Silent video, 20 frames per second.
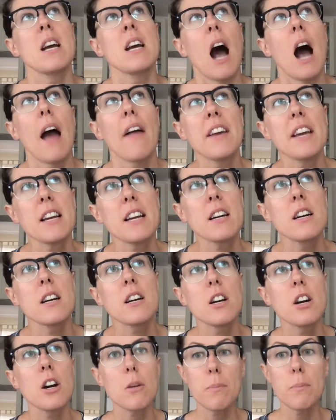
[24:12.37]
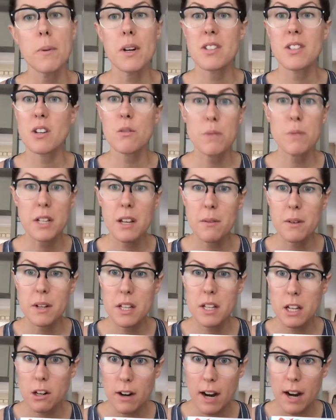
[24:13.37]
I think cookbooks are really,
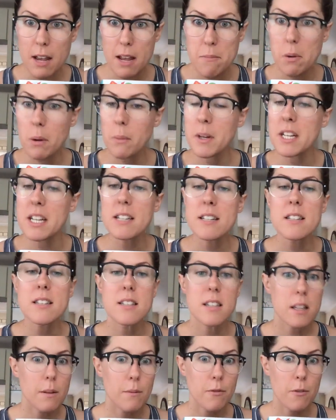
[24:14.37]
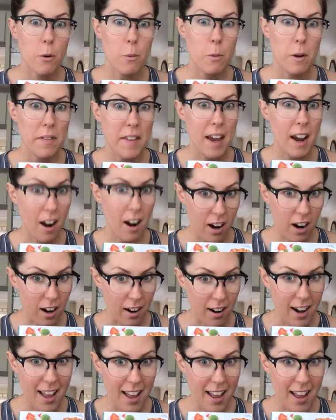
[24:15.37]
really great, but we need to see them for what they are.